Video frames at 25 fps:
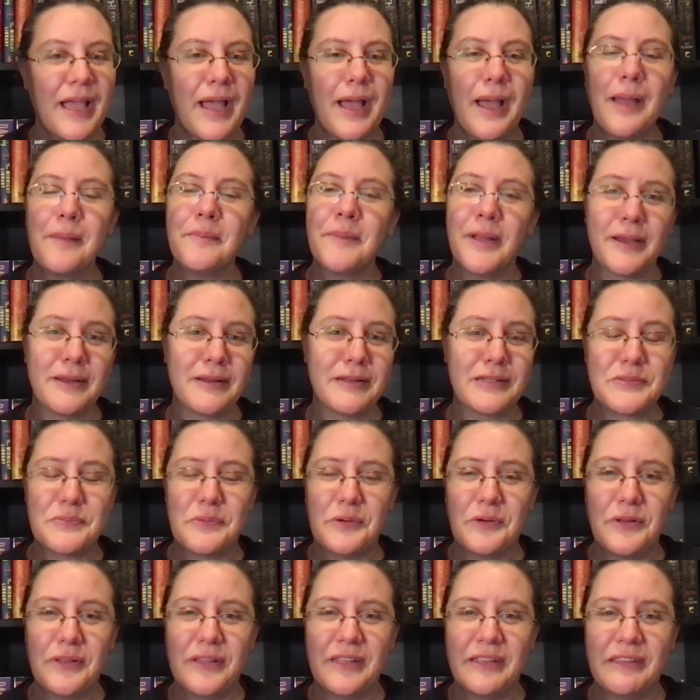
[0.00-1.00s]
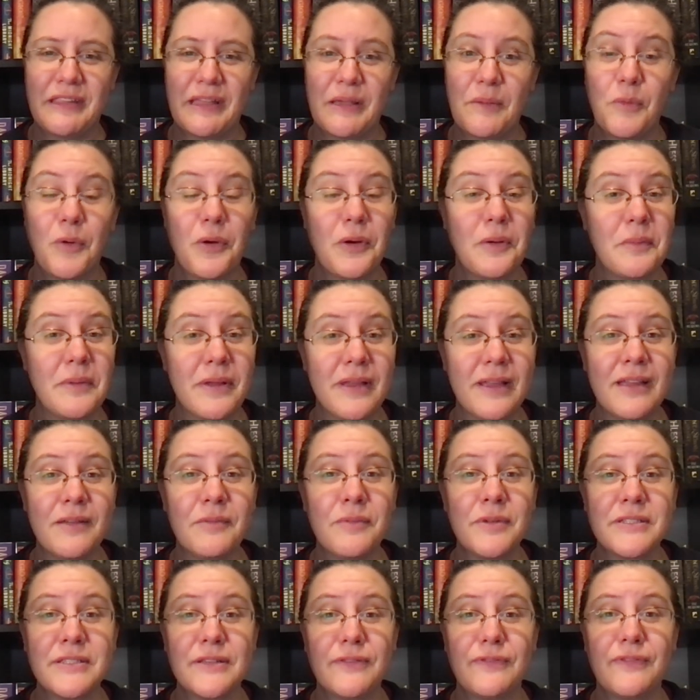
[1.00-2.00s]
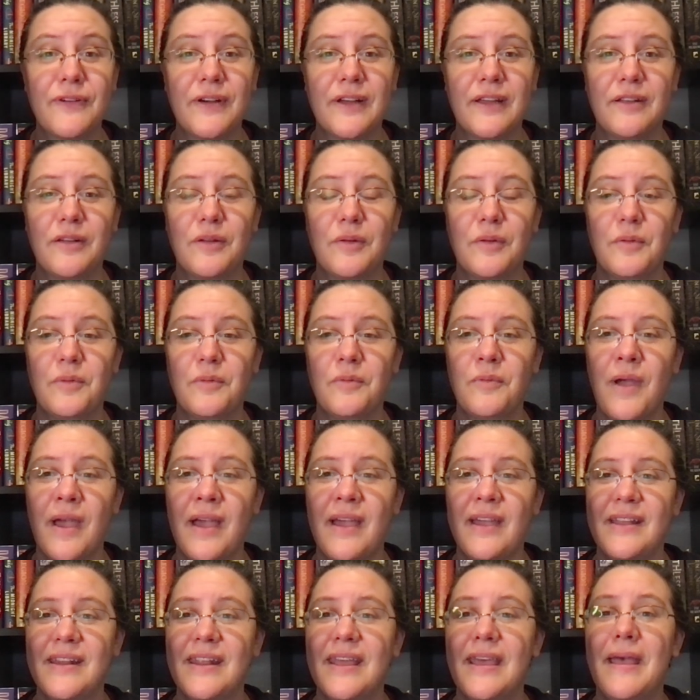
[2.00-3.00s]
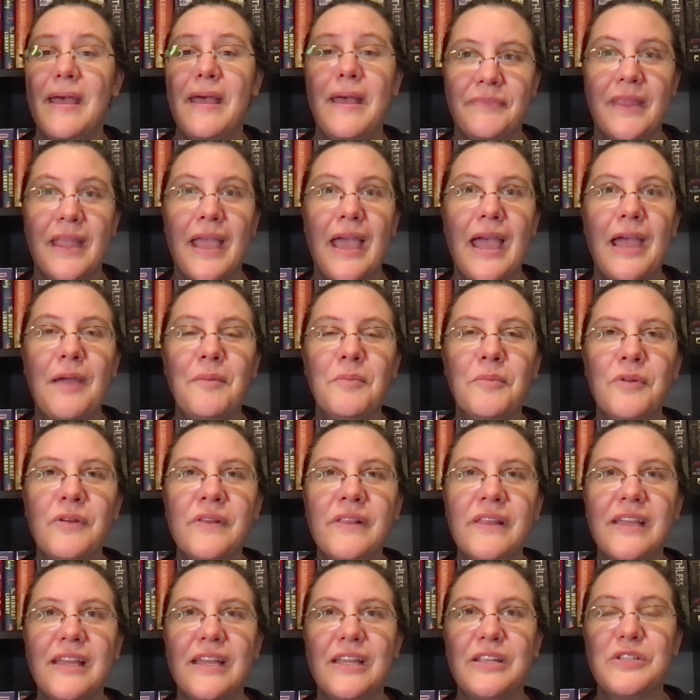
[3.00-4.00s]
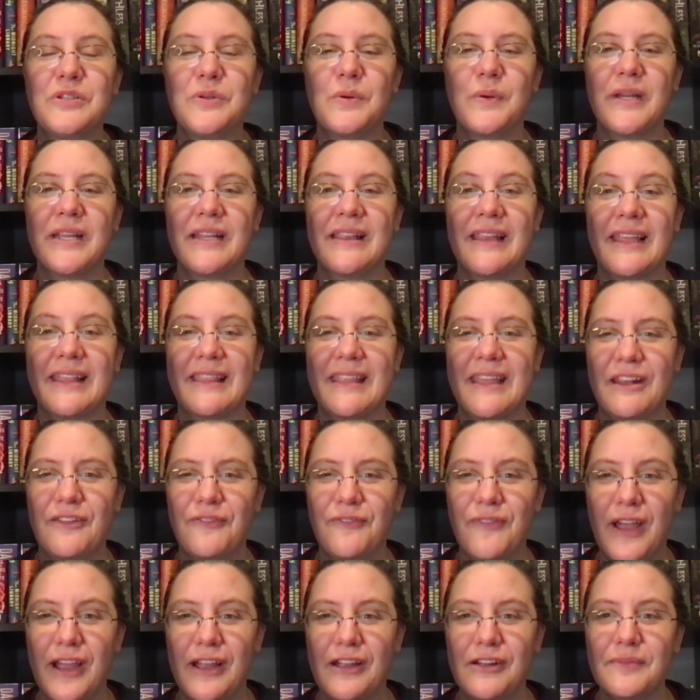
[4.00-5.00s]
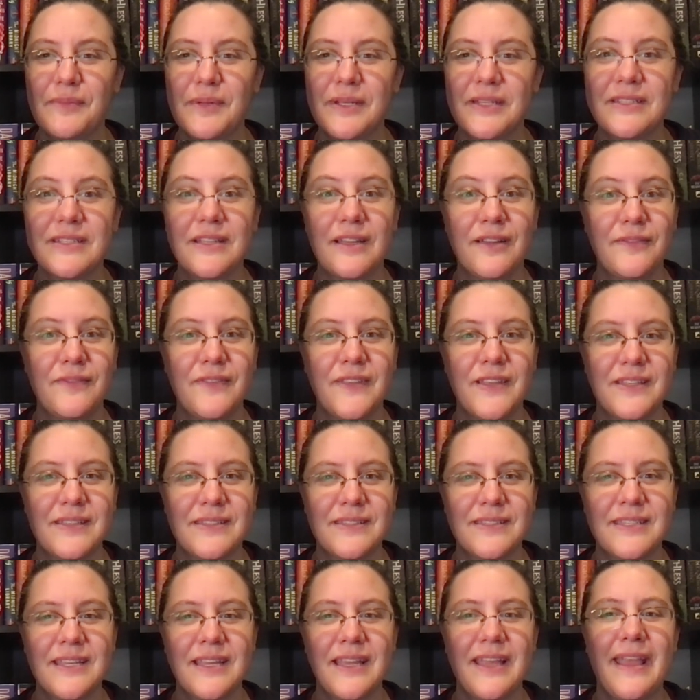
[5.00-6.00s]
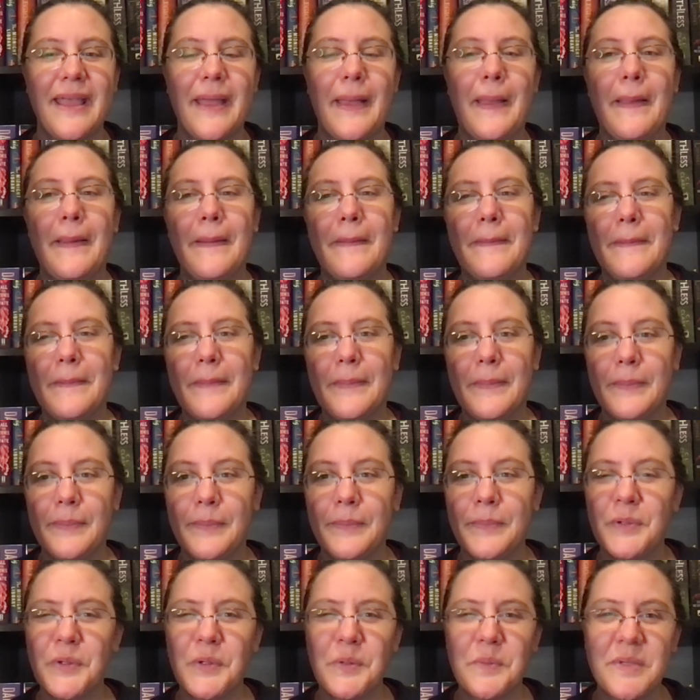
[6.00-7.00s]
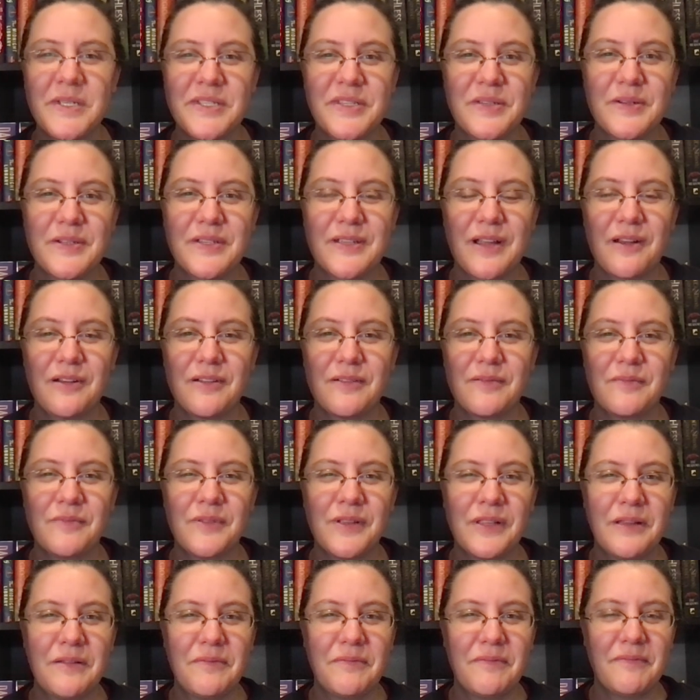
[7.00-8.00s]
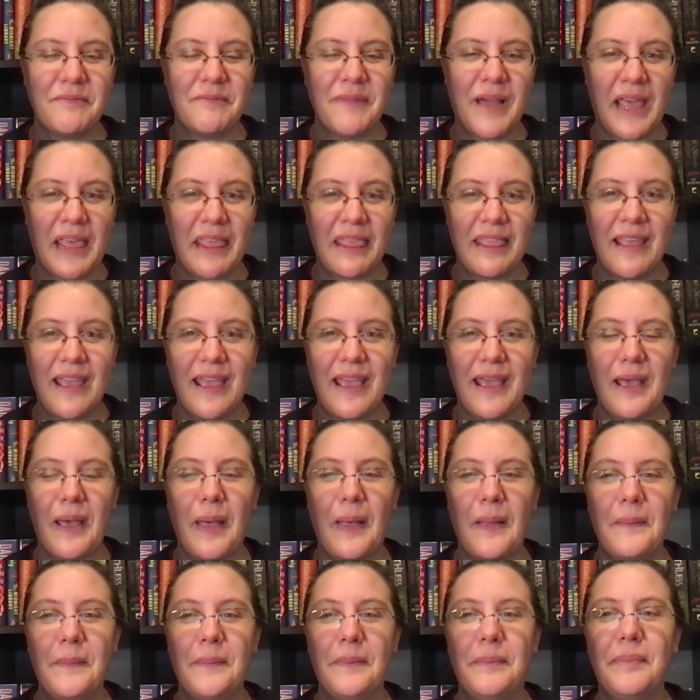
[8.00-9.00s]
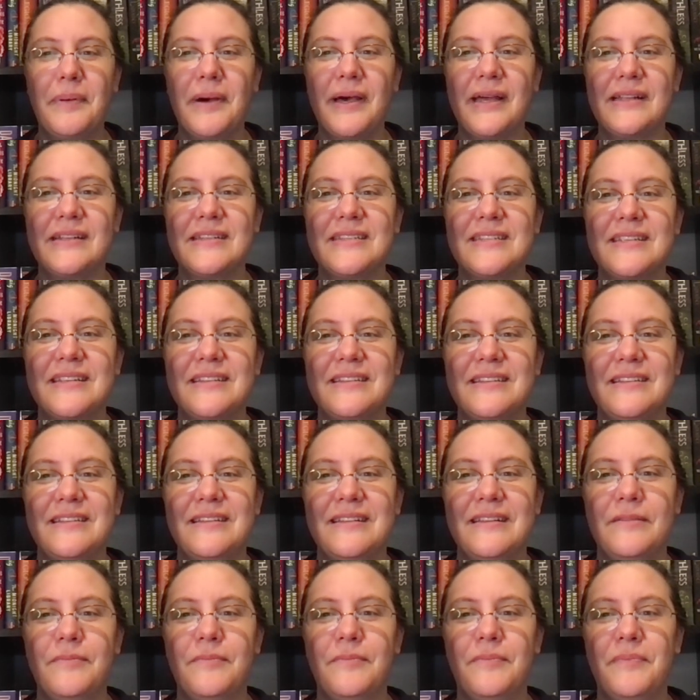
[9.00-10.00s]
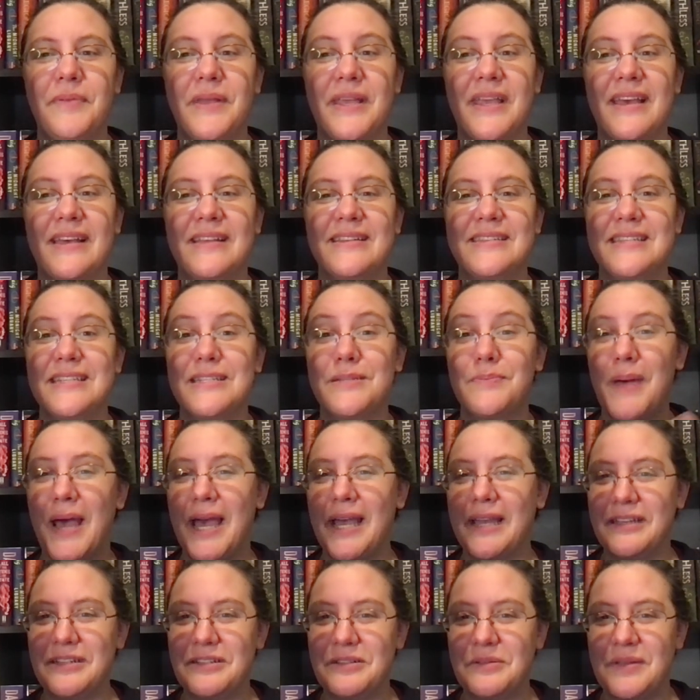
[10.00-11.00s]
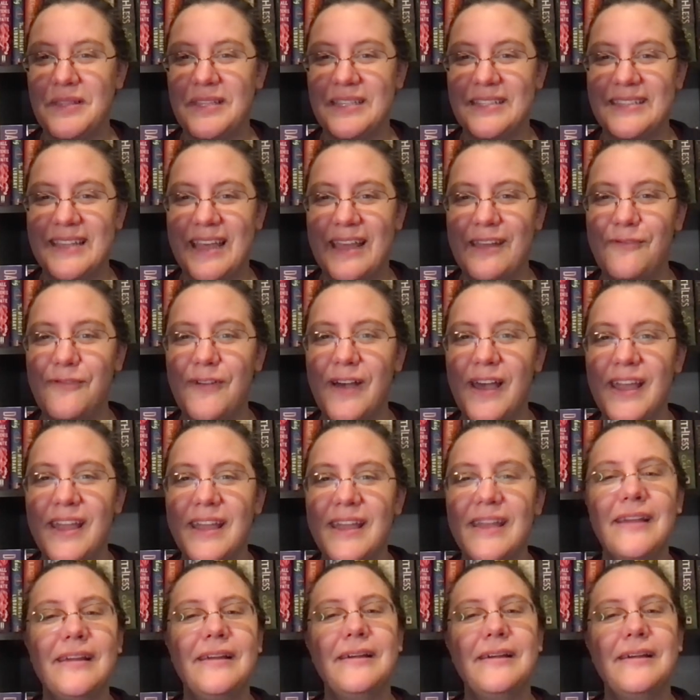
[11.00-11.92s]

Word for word: I'm not going to spoil anything more. It was a fun ride. I'm really enjoying like the environment of this. Murder mysteries aren't really my thing, but because it's packaged with the sci fi,